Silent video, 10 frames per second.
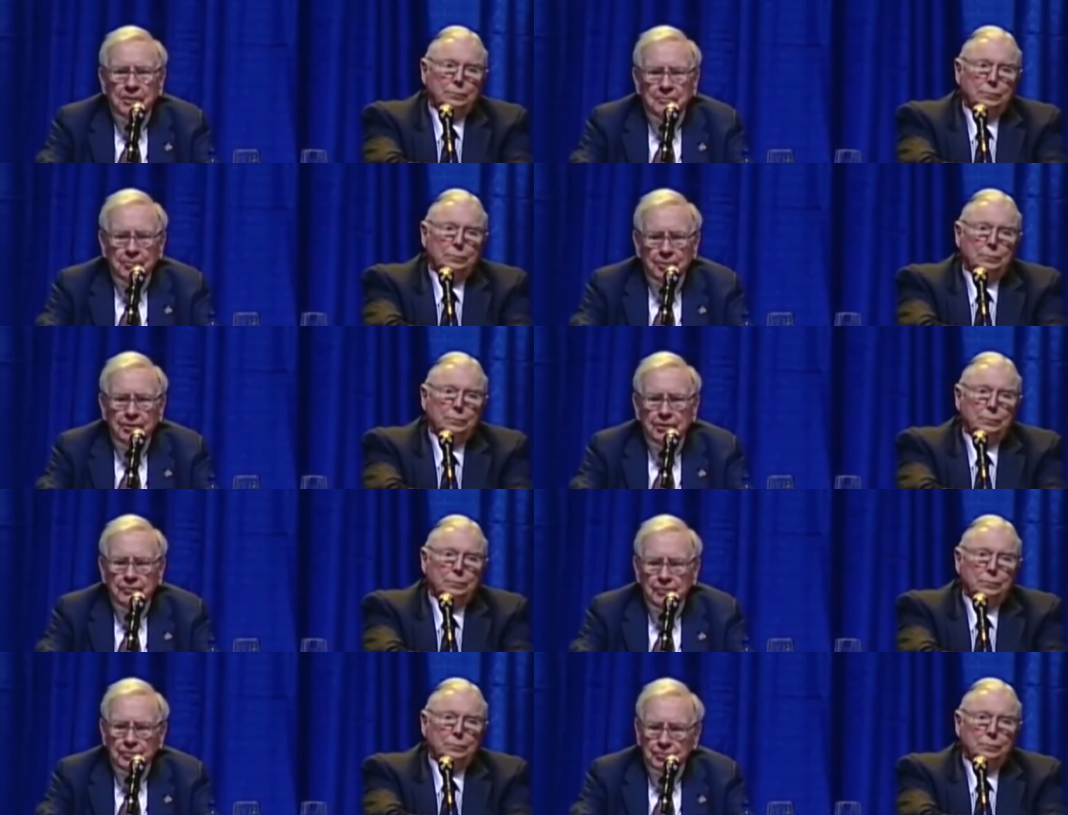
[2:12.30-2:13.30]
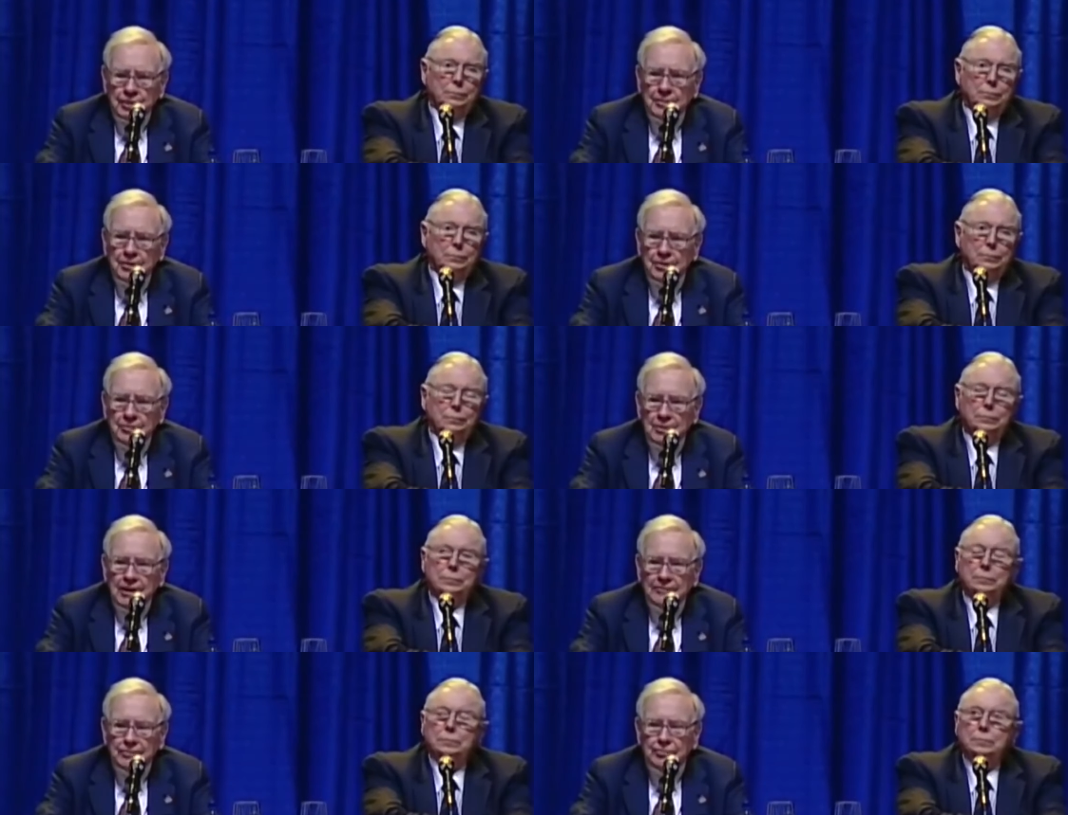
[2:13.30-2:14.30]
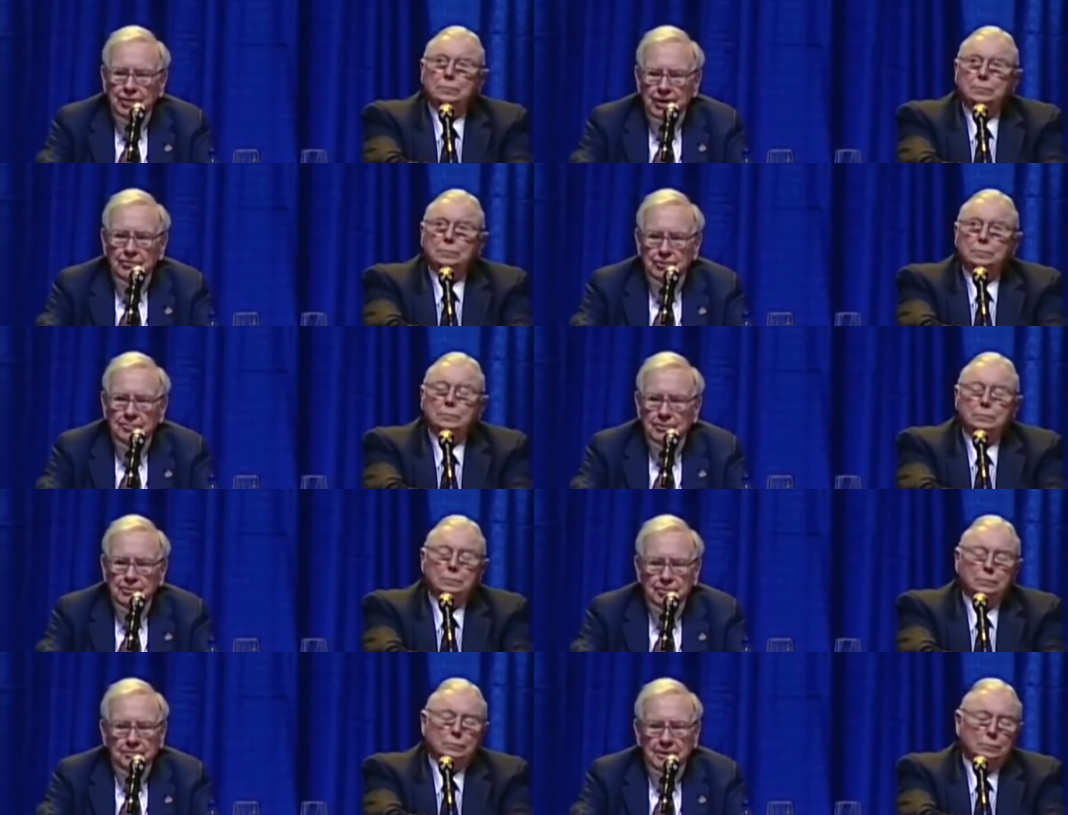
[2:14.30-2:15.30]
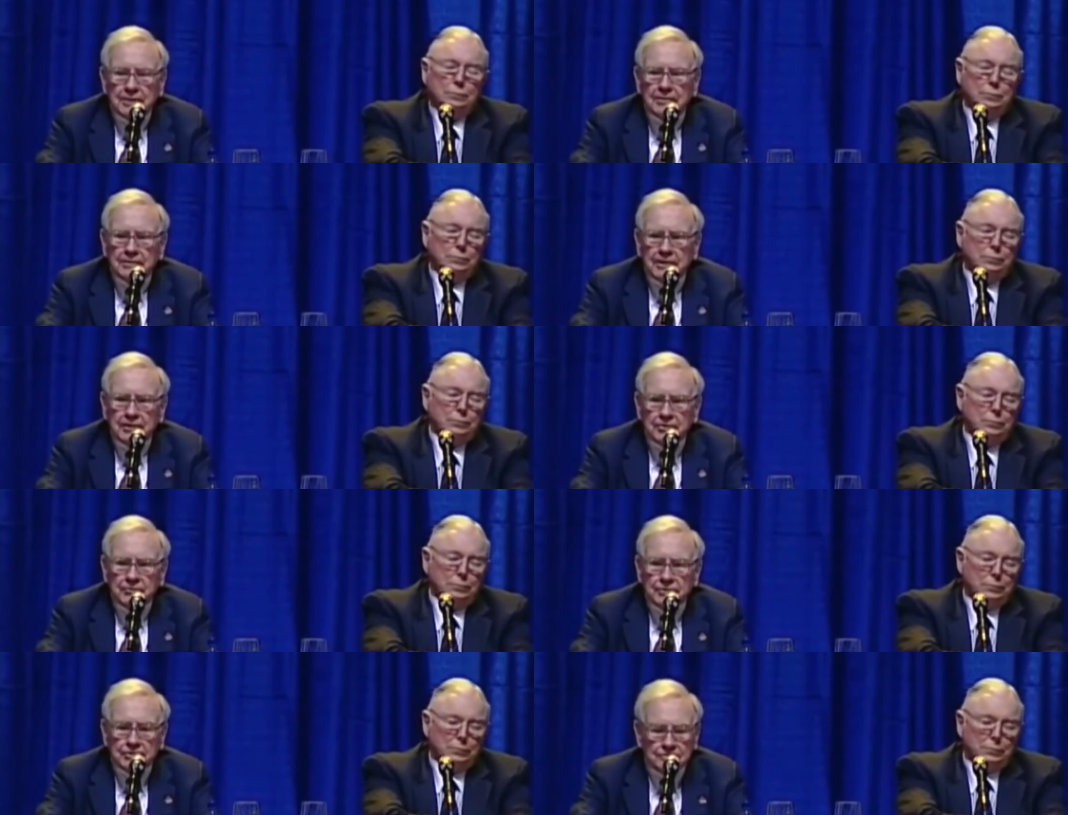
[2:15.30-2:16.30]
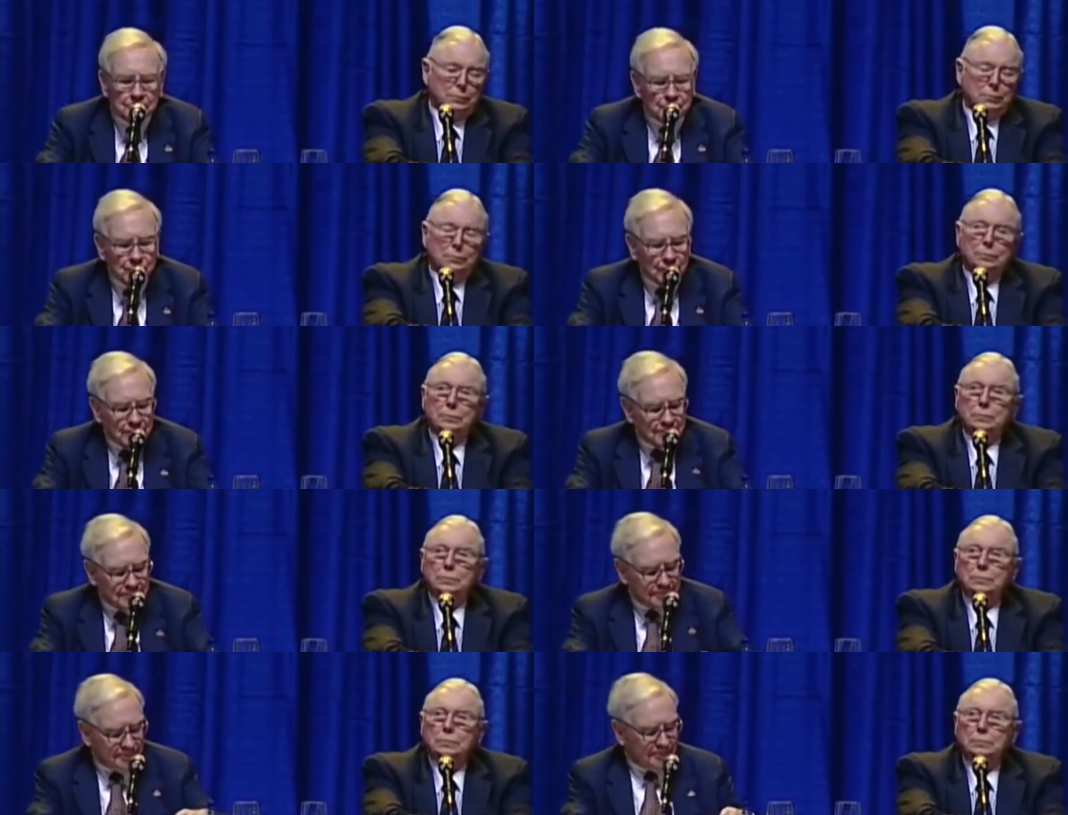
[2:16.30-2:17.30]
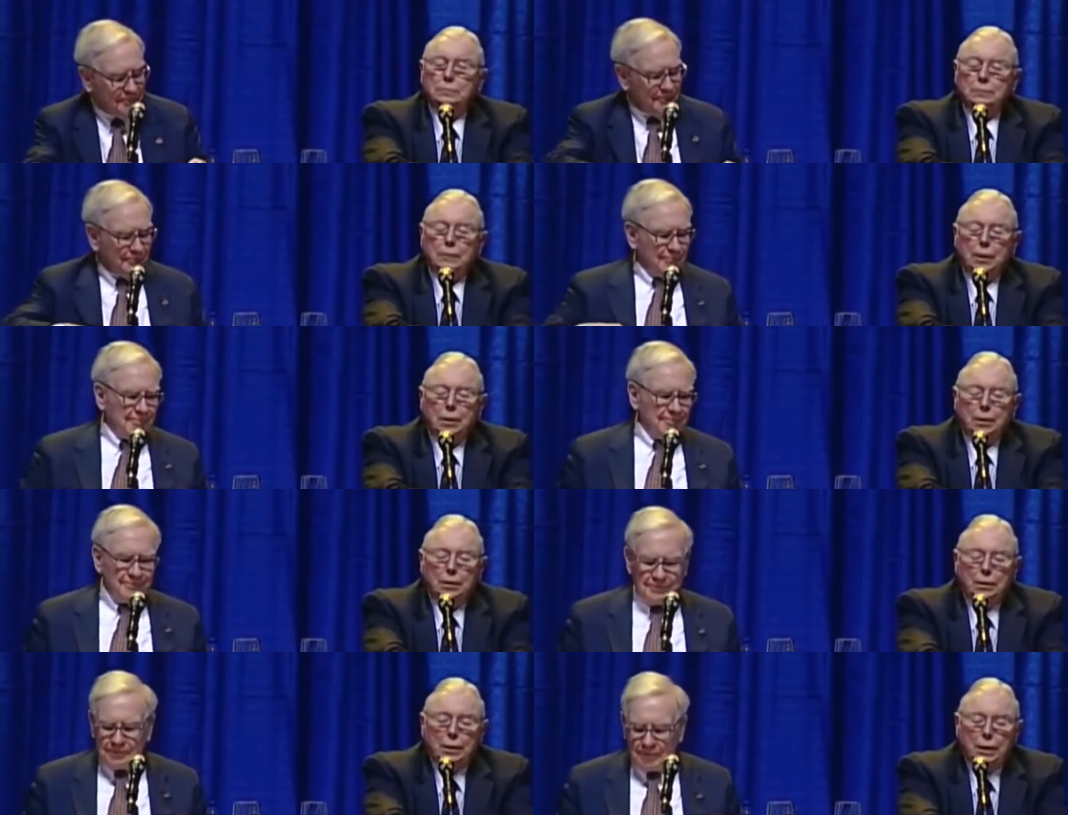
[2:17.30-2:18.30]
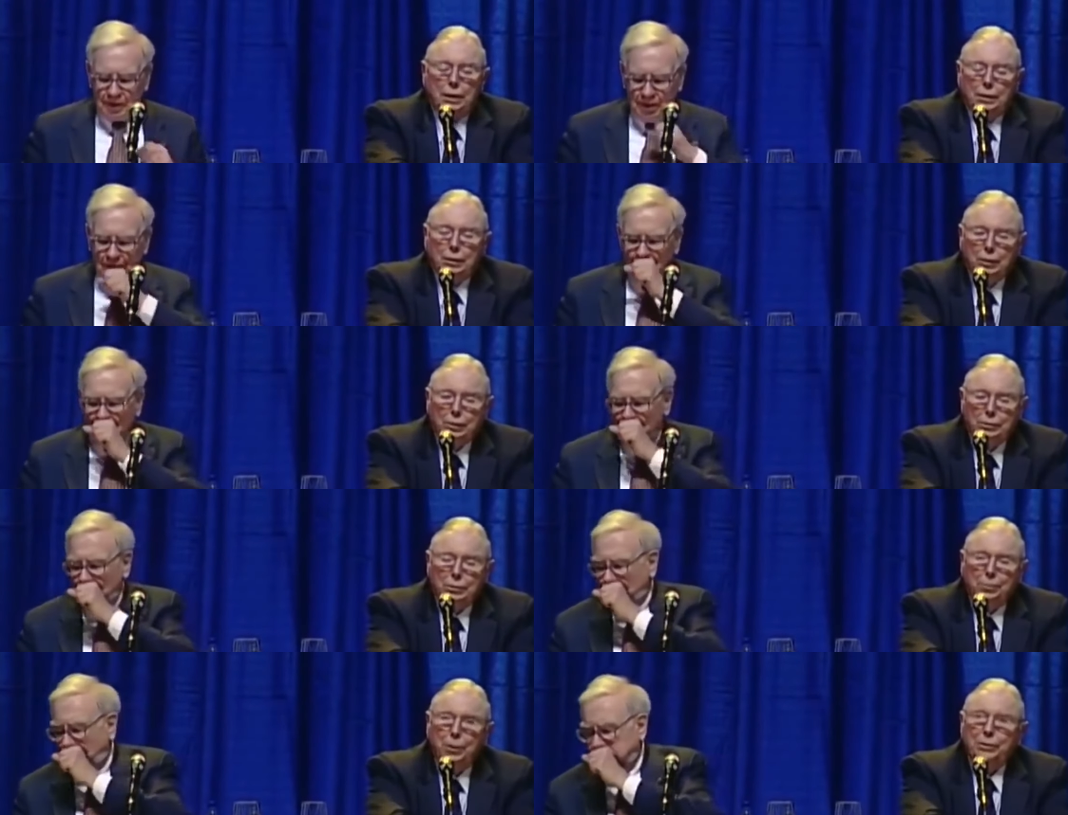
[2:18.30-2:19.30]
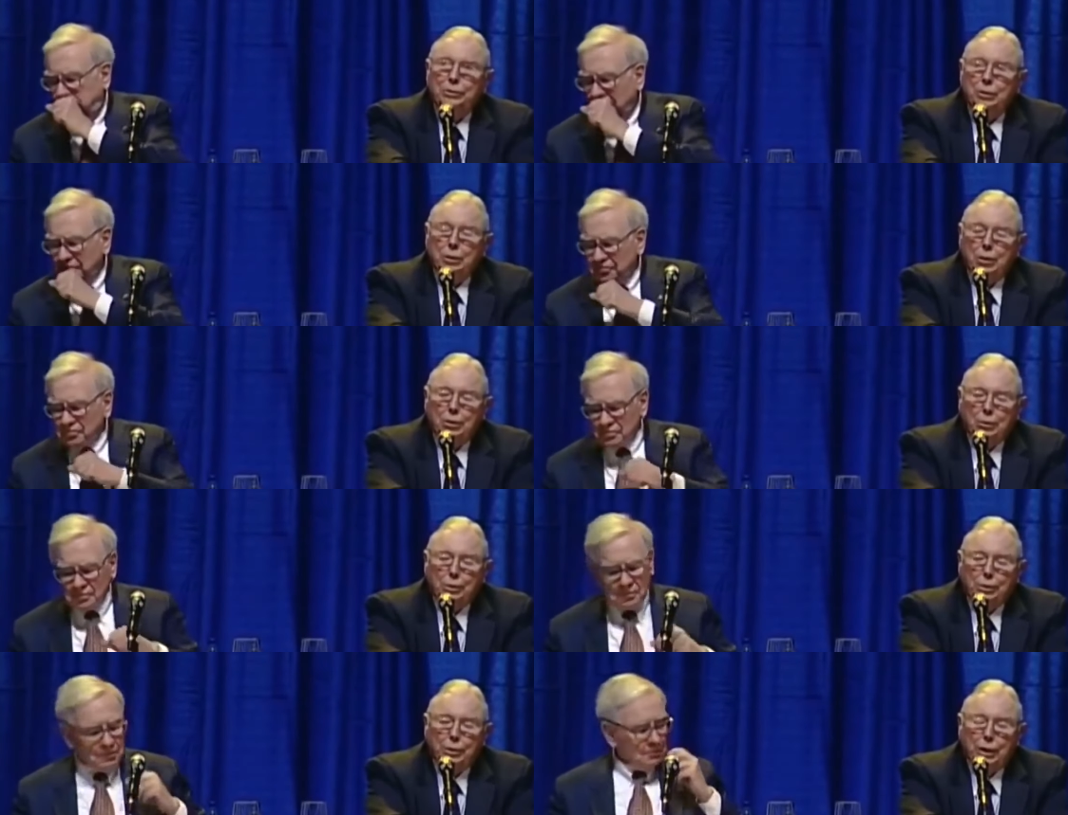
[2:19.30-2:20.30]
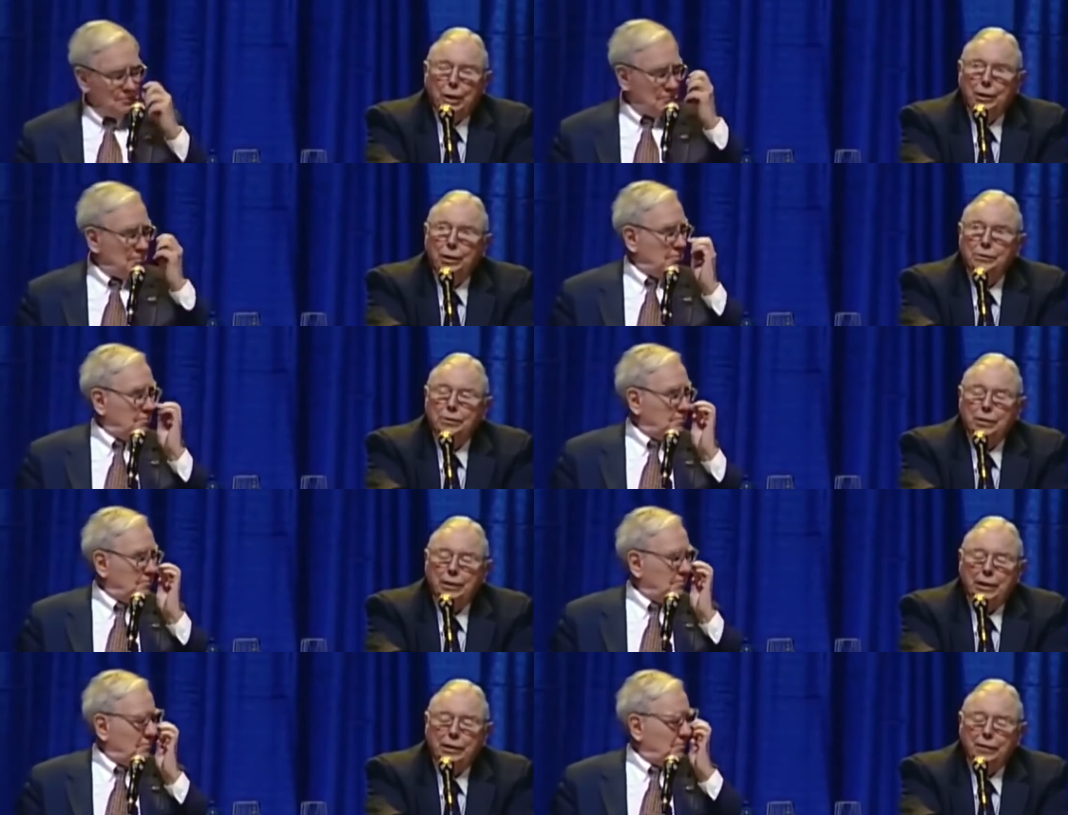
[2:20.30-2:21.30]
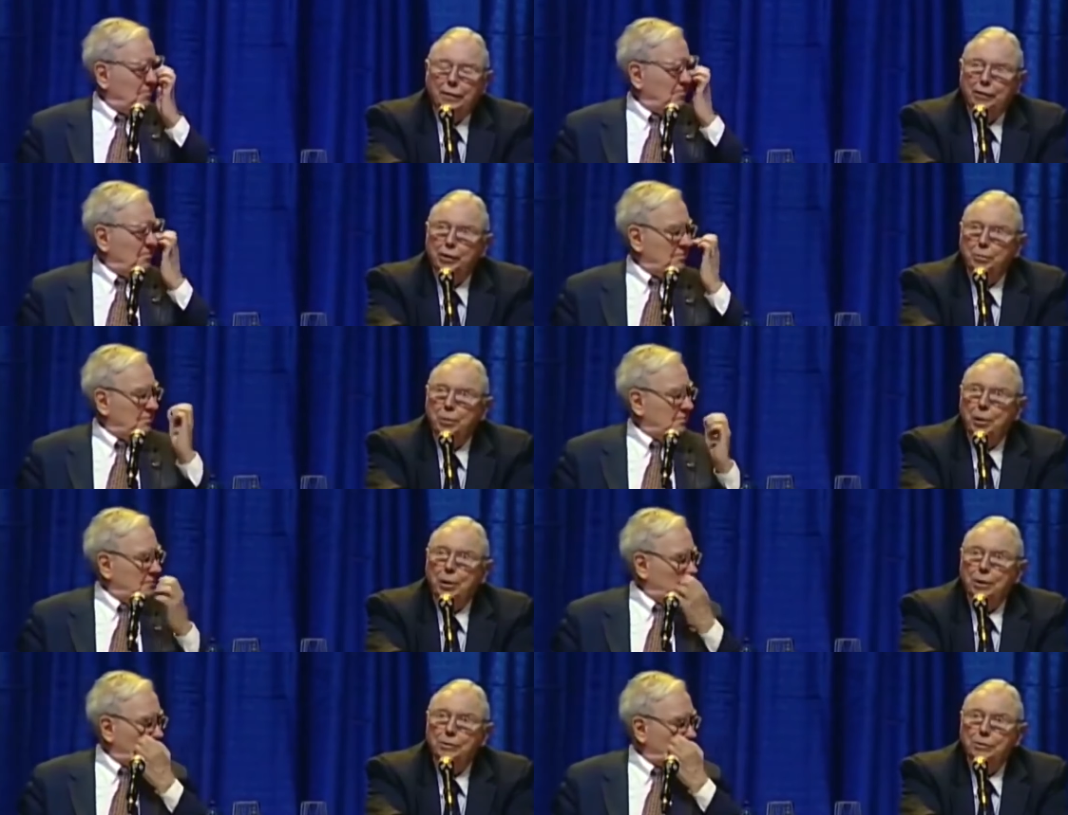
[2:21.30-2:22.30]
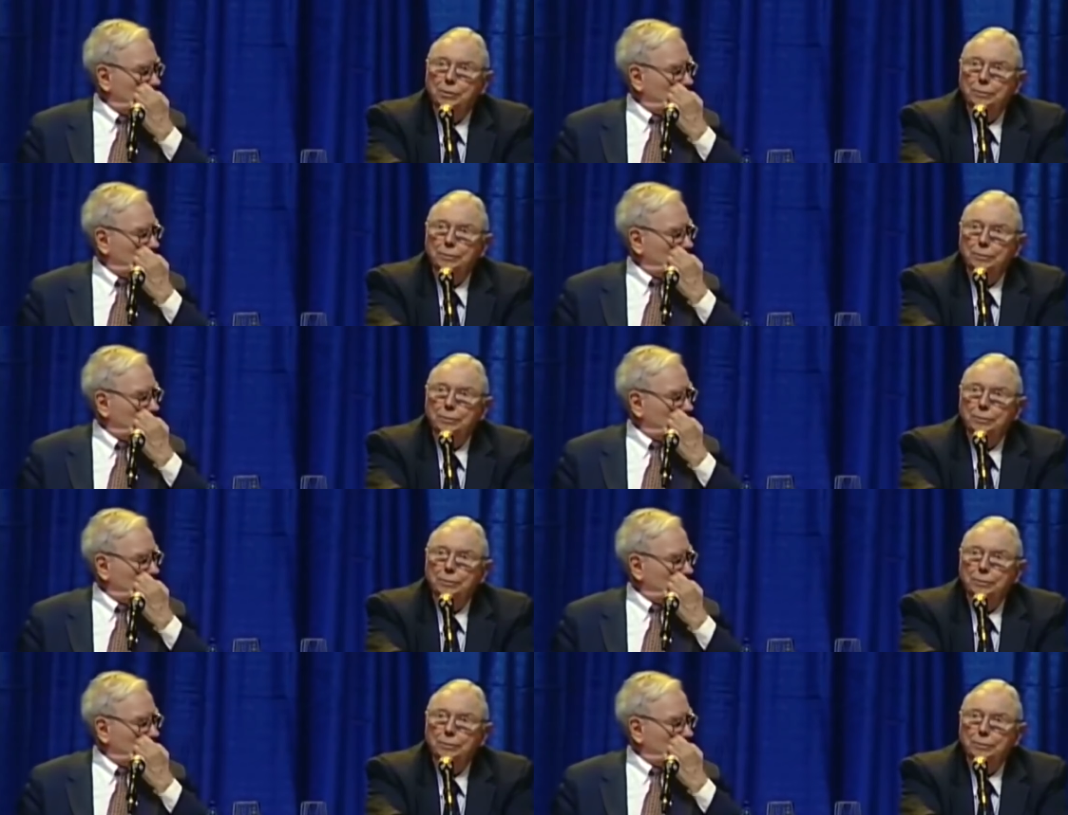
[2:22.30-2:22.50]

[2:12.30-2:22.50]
Speaker 1: be important in the future. I mean, you will have your chance to participate in catastrophes. Charlie?
Speaker 2: Yeah, and of course, the place to look when you're young is in the inefficient markets.